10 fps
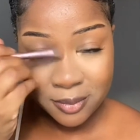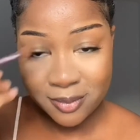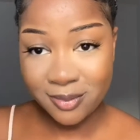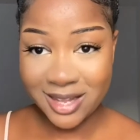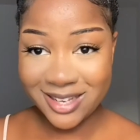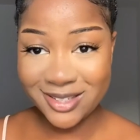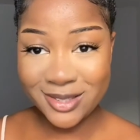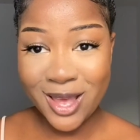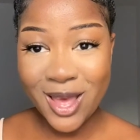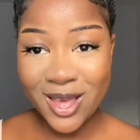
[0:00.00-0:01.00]
Like
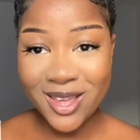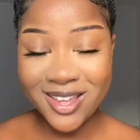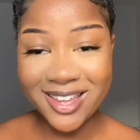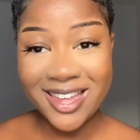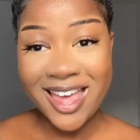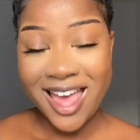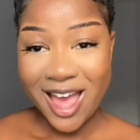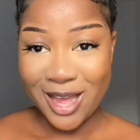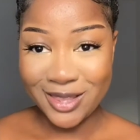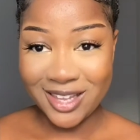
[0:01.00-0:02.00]
so, and
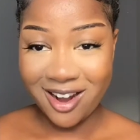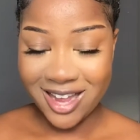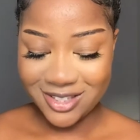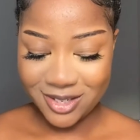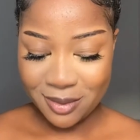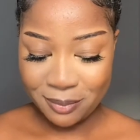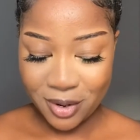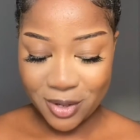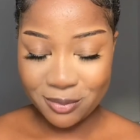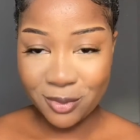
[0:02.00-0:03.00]
then I do the
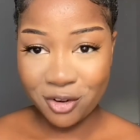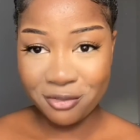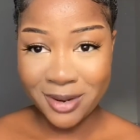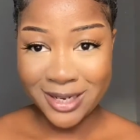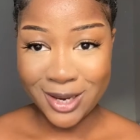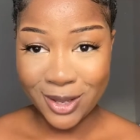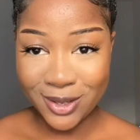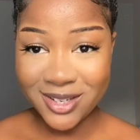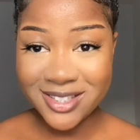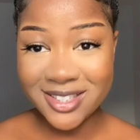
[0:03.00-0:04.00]
bottom of my
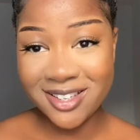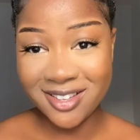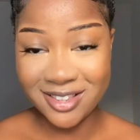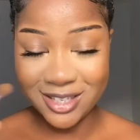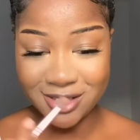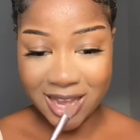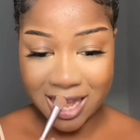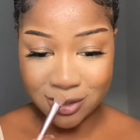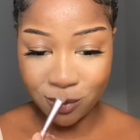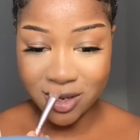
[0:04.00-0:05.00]
nose. This has
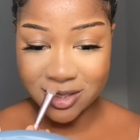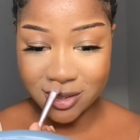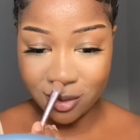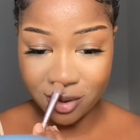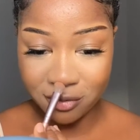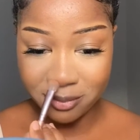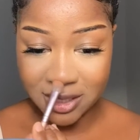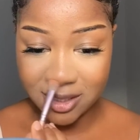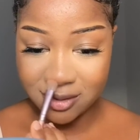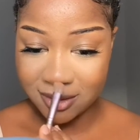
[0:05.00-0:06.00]
worked so well for me
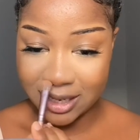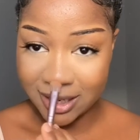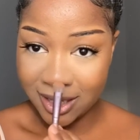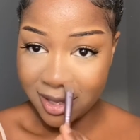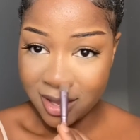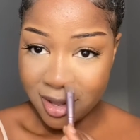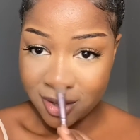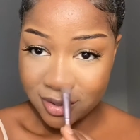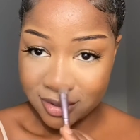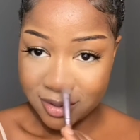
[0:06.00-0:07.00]
lately,
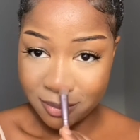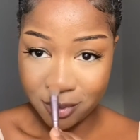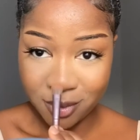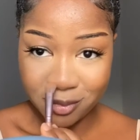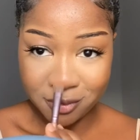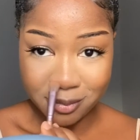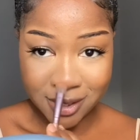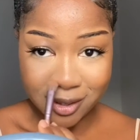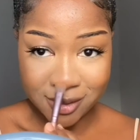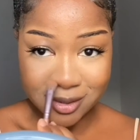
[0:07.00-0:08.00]
just the bottom of my
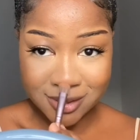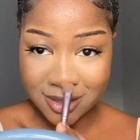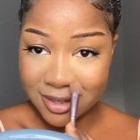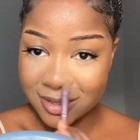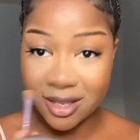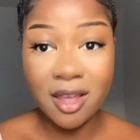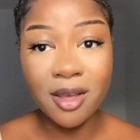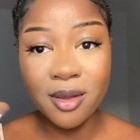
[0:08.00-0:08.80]
nose, just like so.